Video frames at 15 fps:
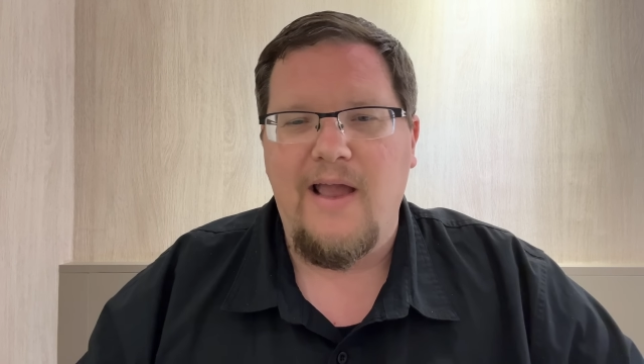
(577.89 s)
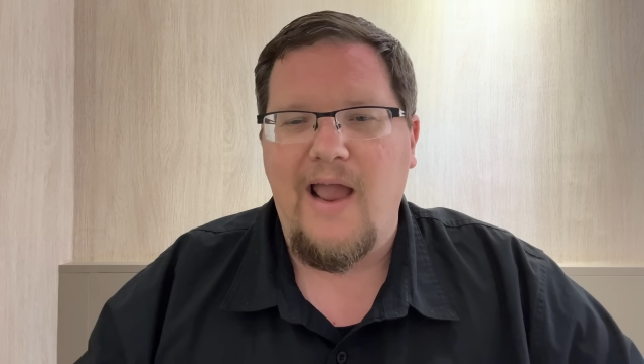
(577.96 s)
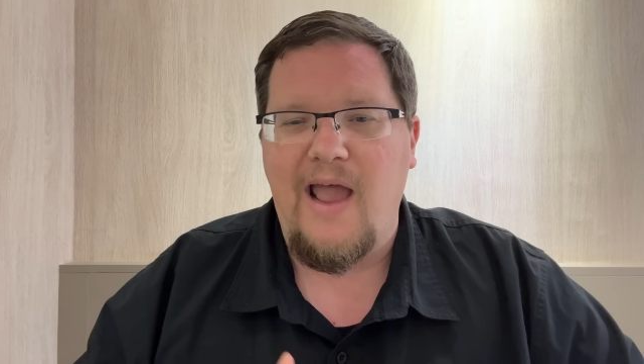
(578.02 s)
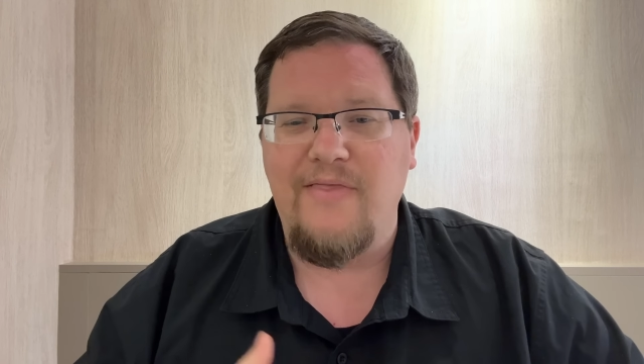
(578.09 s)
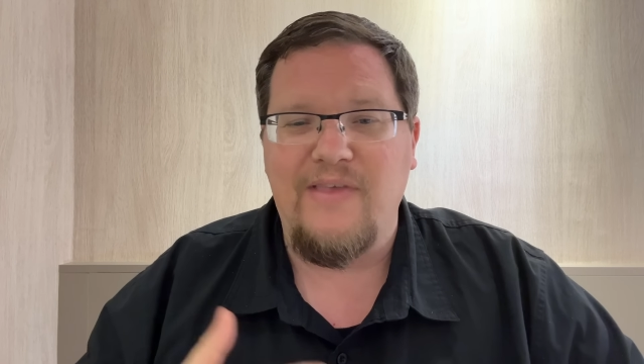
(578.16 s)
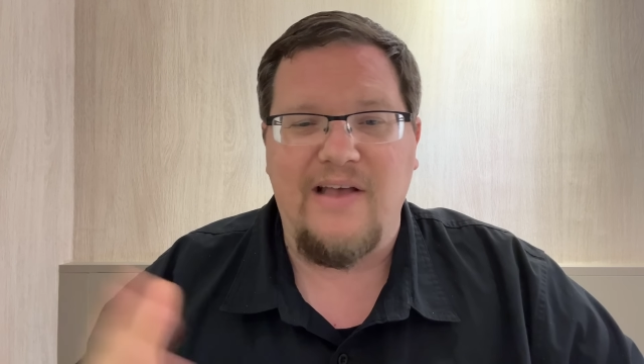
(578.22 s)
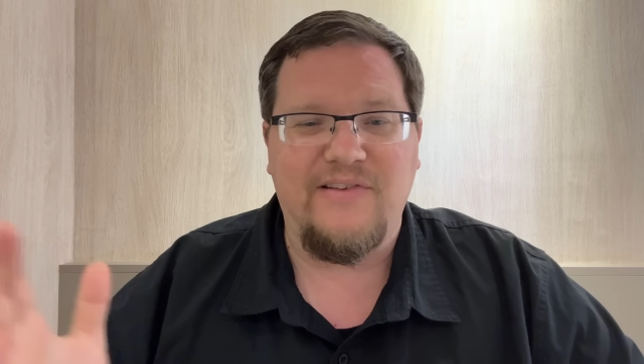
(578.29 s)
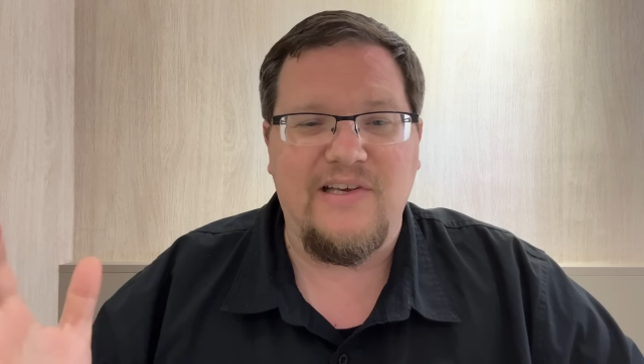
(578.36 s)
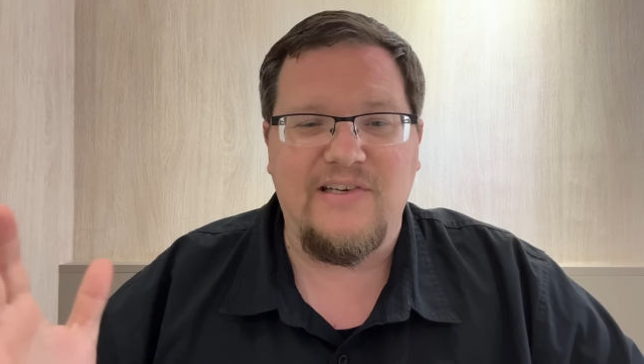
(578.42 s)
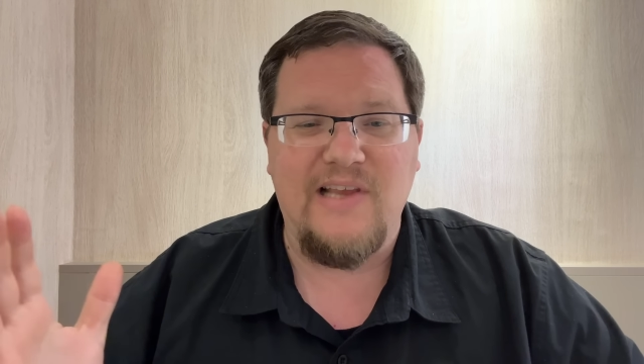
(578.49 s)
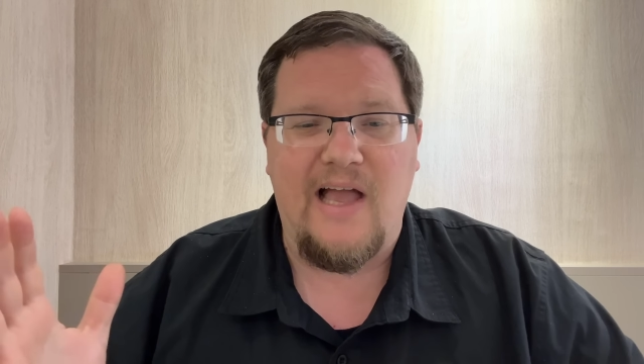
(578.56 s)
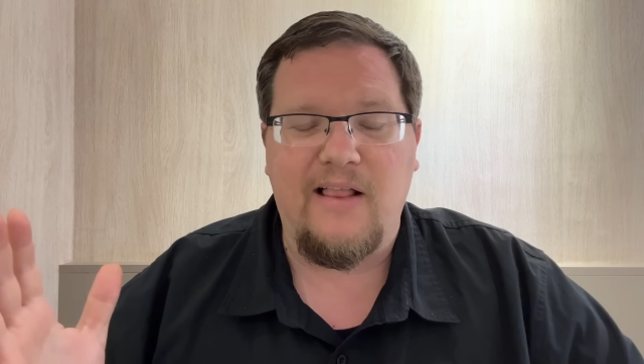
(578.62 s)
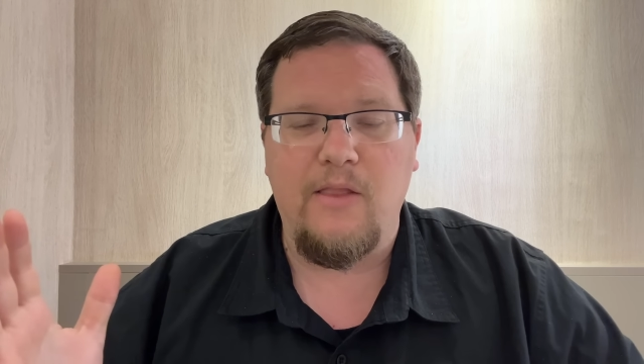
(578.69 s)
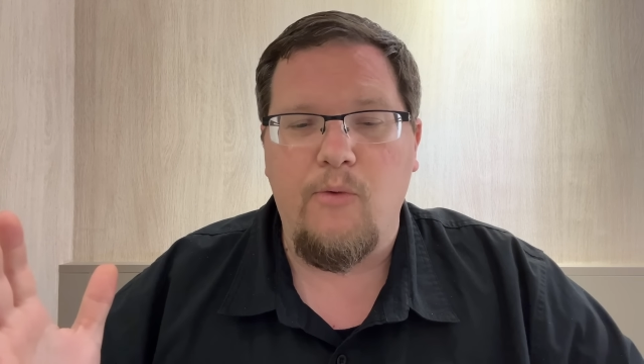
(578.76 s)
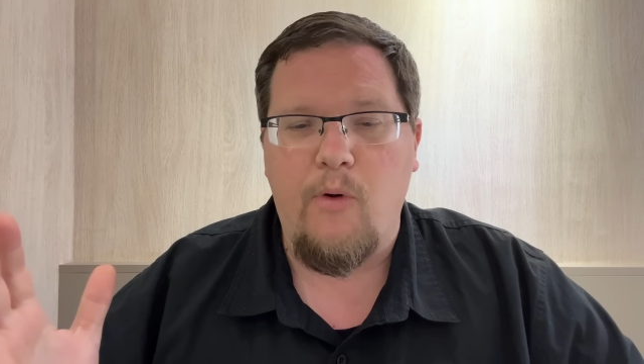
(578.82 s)
And that's
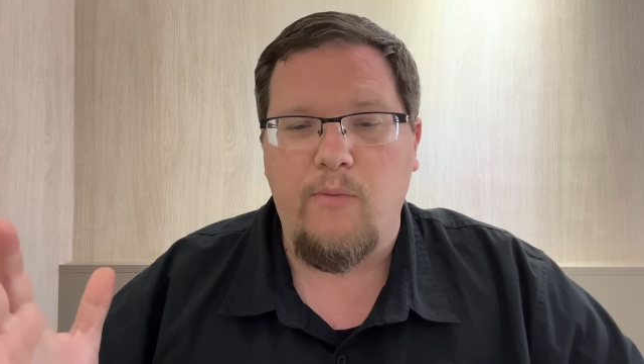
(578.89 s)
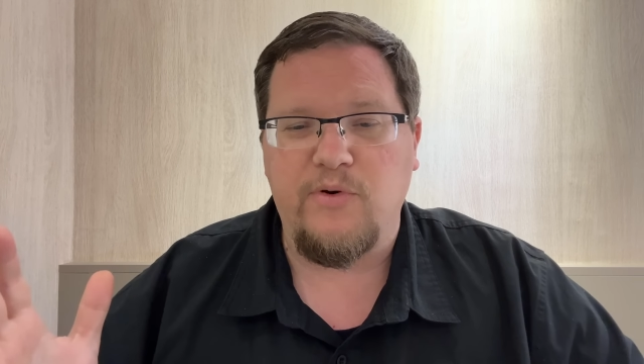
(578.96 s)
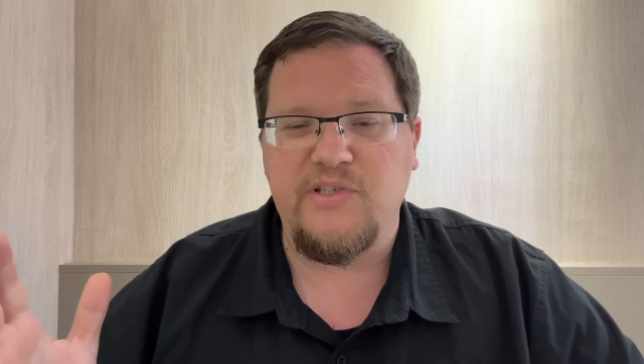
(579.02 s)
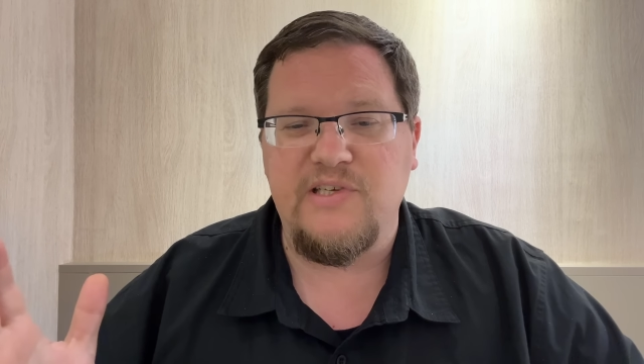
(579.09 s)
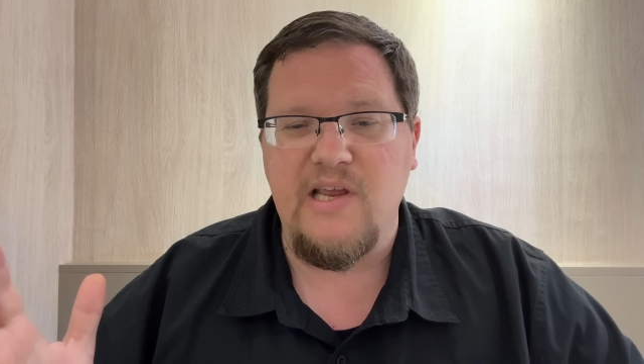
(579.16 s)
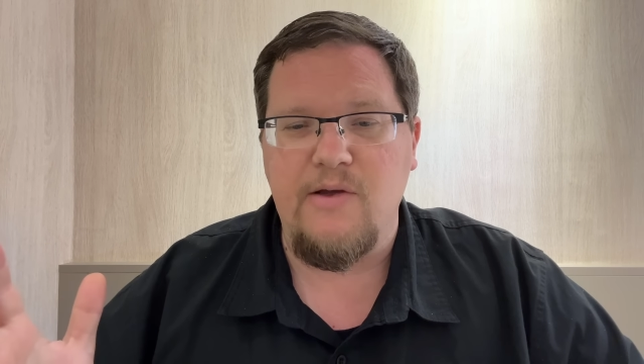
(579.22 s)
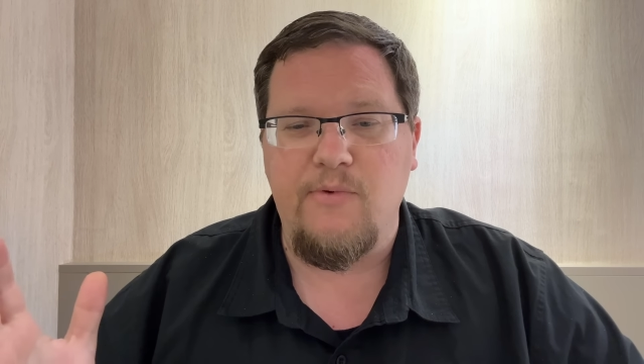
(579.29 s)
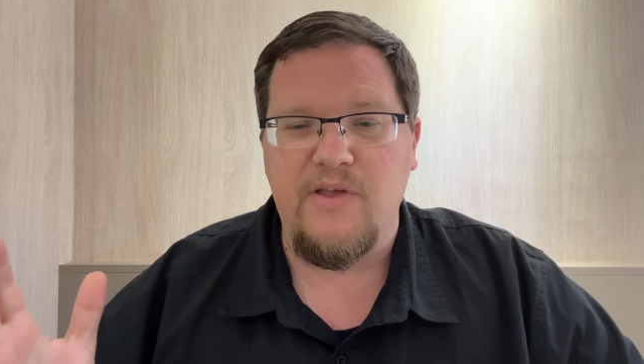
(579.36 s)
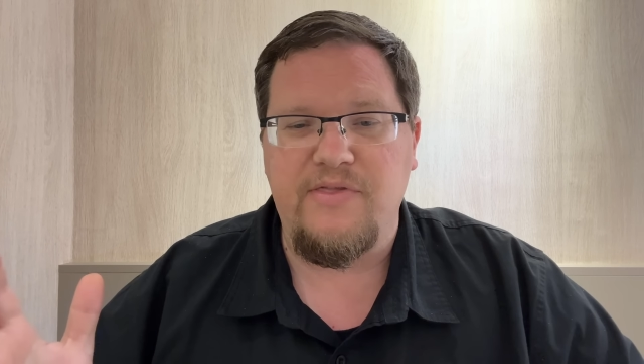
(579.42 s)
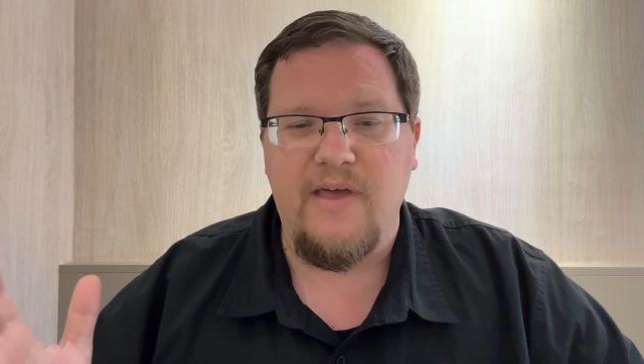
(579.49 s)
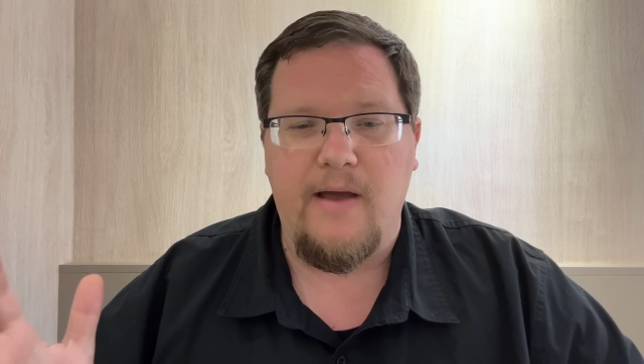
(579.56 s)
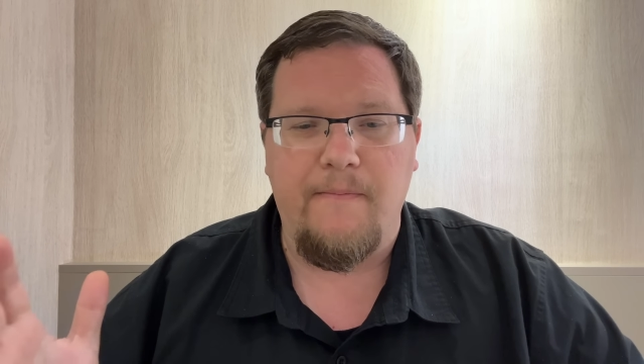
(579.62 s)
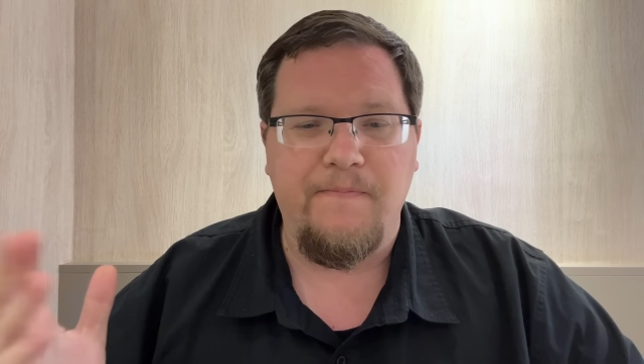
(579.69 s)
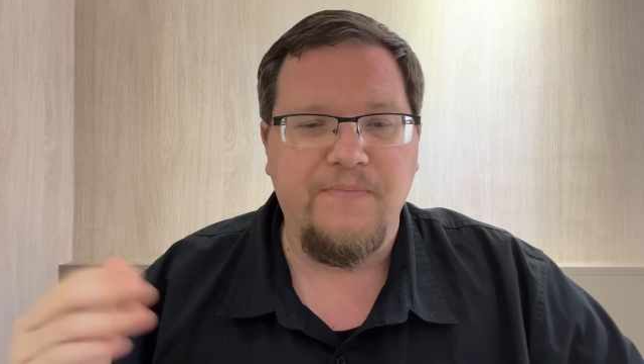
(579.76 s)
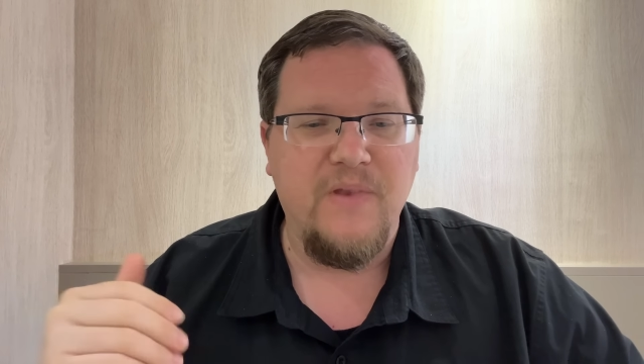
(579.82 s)
exactly what we're seeing with
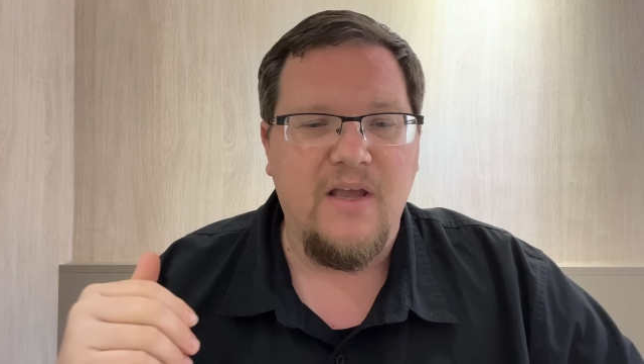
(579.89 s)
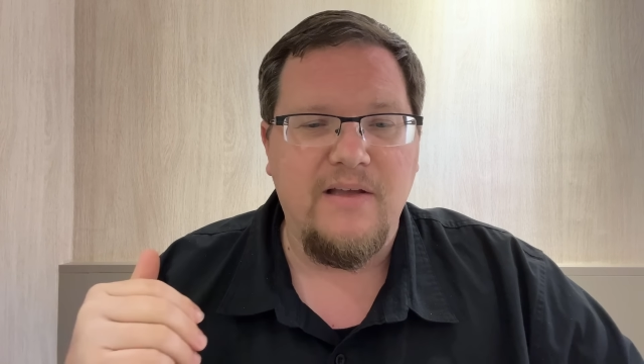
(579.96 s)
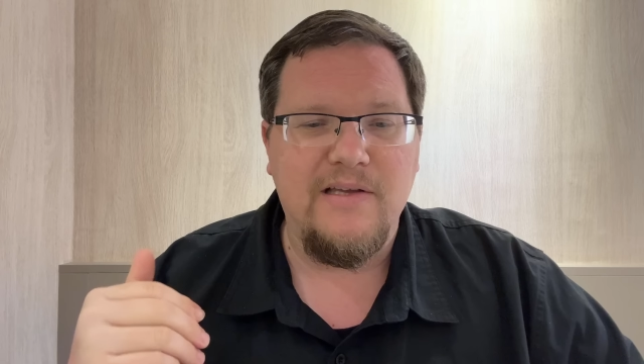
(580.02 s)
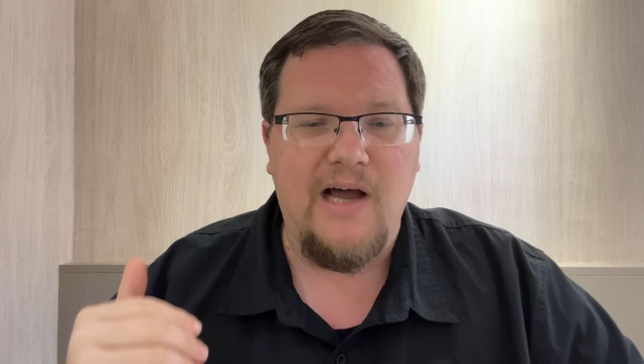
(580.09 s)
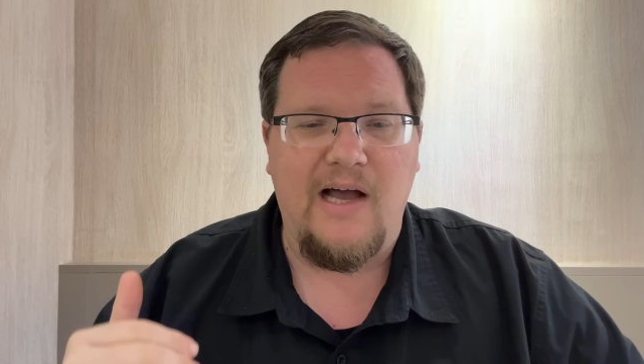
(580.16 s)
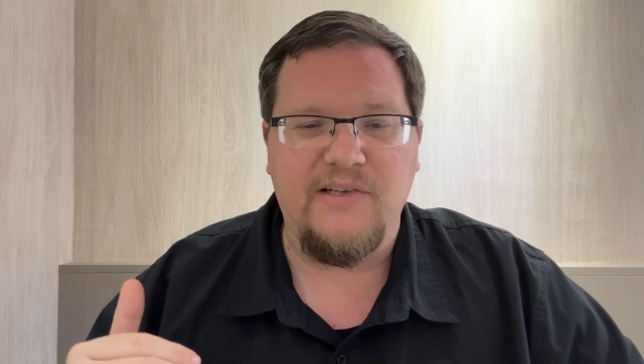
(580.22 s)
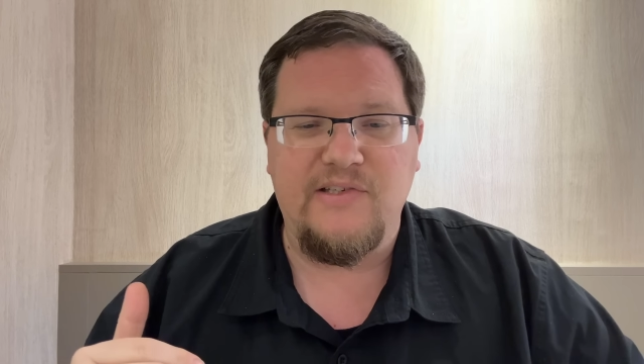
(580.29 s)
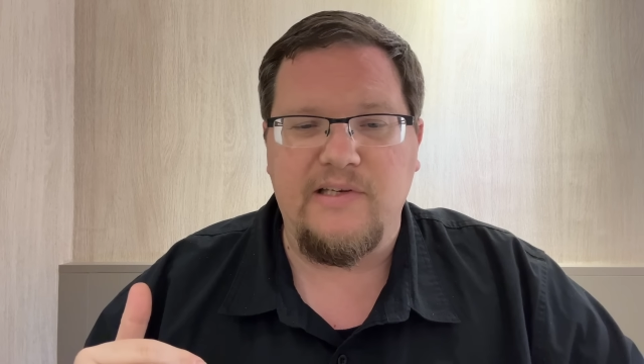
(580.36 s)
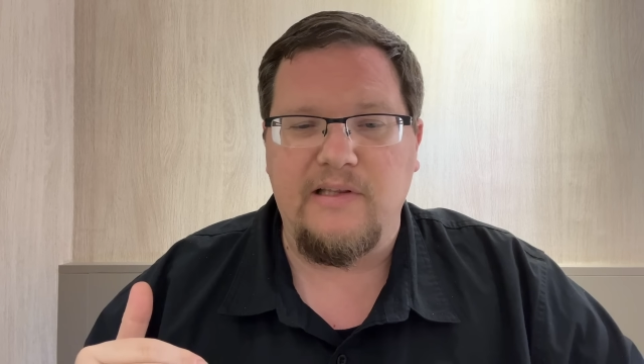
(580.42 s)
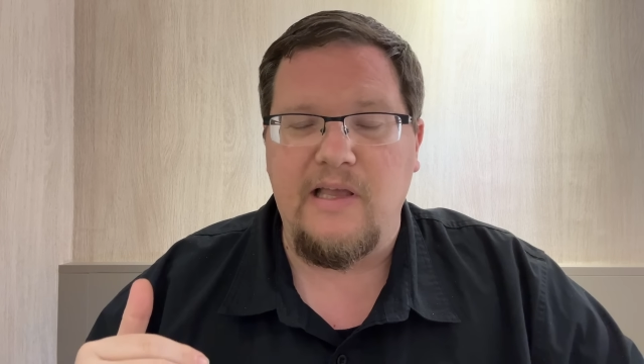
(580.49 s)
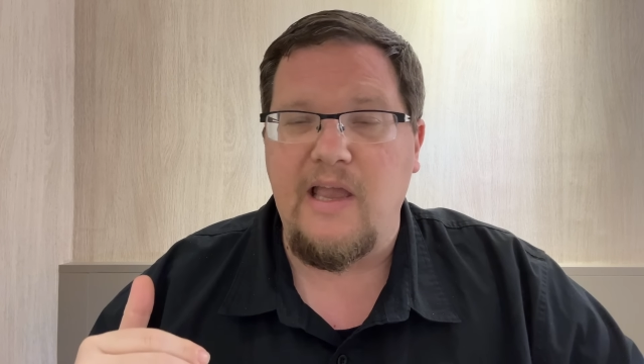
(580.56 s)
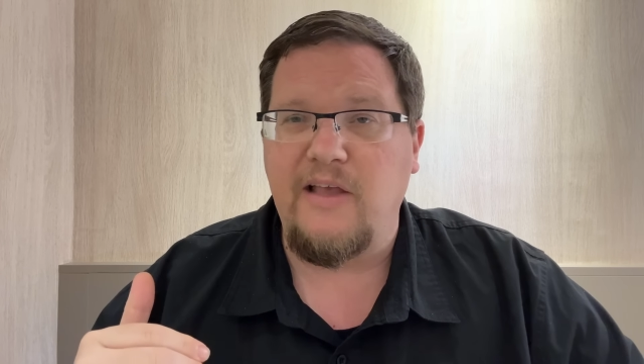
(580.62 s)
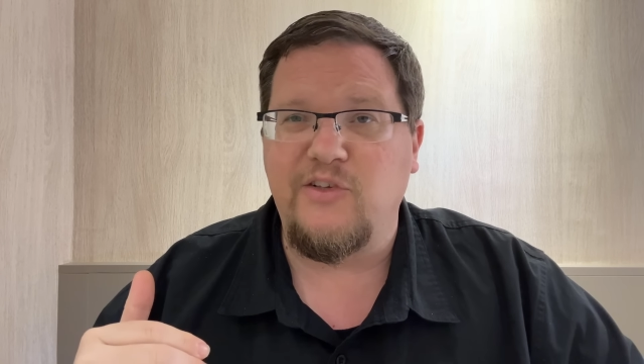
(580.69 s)
them constantly.